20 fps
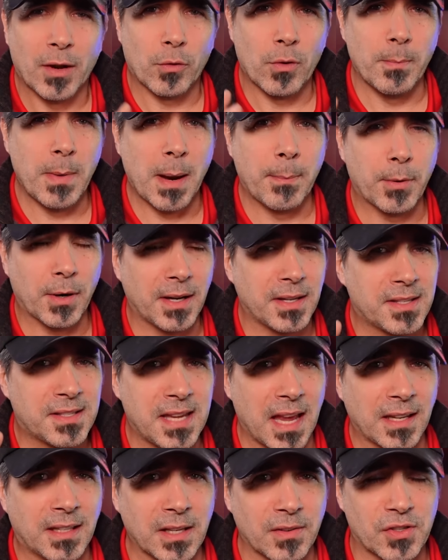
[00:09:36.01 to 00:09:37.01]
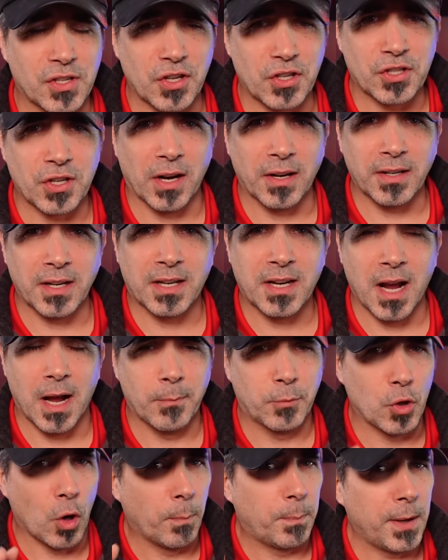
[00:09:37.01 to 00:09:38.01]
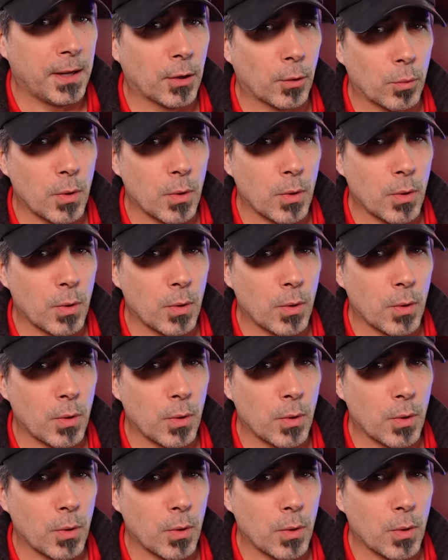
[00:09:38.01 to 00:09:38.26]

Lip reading: Remember, incentives are starting to come. Don't be in a